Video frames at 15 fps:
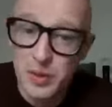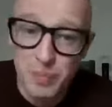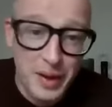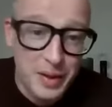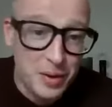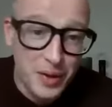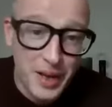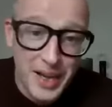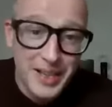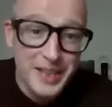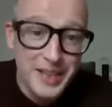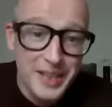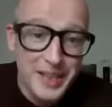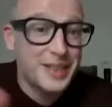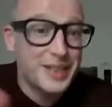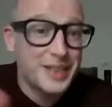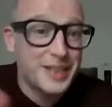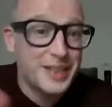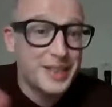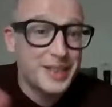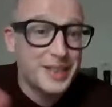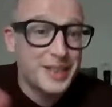middle-aged,
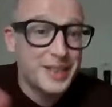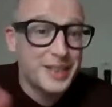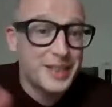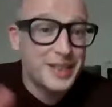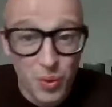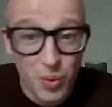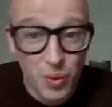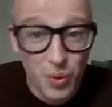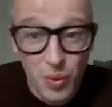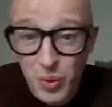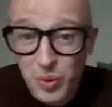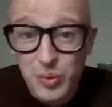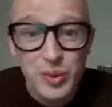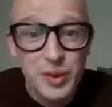it works old,